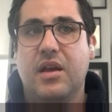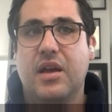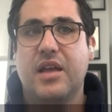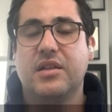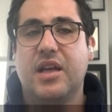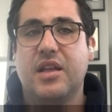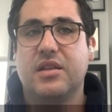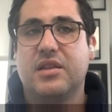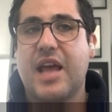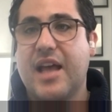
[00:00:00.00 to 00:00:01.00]
And
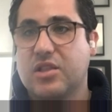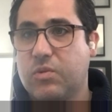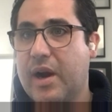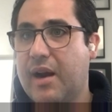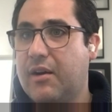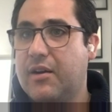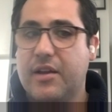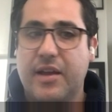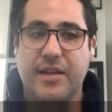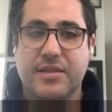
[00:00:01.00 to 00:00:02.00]
that's where
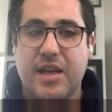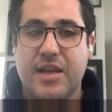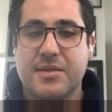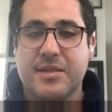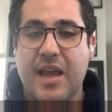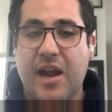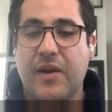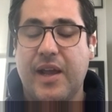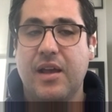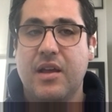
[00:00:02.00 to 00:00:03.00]
it's
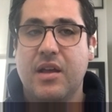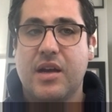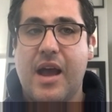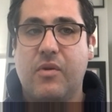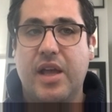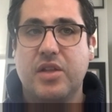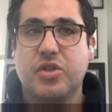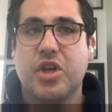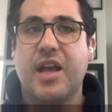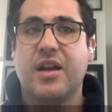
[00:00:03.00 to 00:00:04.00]
scary. Now in
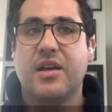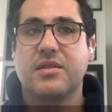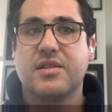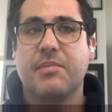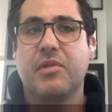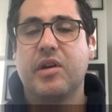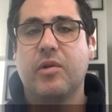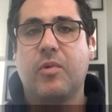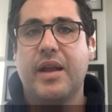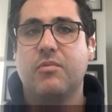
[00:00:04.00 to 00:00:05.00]
China, similar to
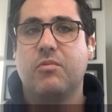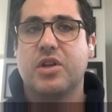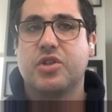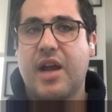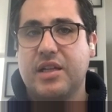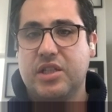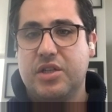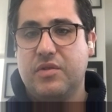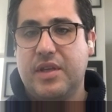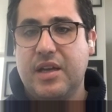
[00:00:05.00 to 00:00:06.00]
what we're trying to
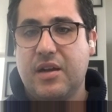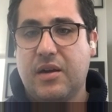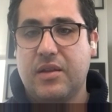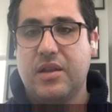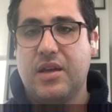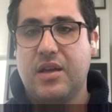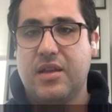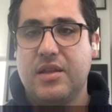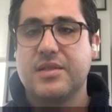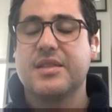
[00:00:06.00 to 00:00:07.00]
do here in
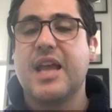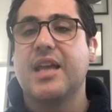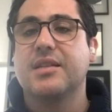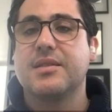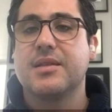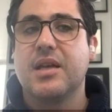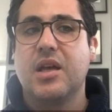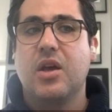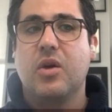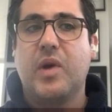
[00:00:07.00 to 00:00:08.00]
the States
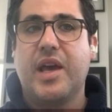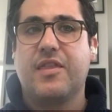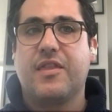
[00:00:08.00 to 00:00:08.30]
with